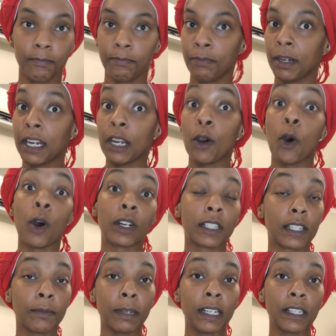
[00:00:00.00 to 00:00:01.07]
putting
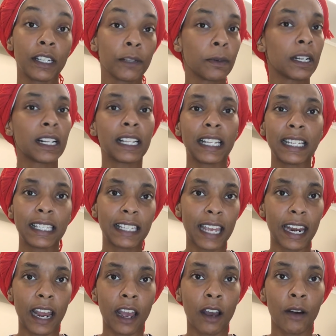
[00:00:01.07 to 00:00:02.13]
onto me. So I just want to cleanse
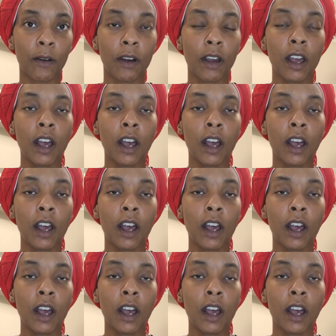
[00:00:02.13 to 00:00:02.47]
that out.